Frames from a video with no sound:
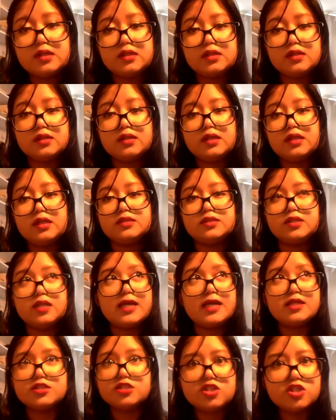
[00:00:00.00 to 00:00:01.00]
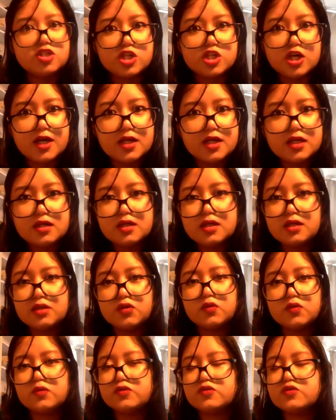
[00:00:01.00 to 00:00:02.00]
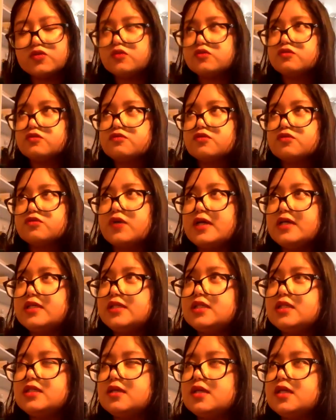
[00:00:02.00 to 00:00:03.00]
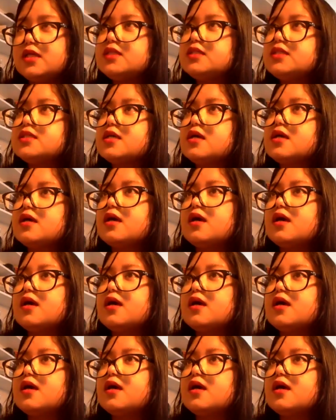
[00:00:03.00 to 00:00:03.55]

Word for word: and his links to China and all sorts of crazy things.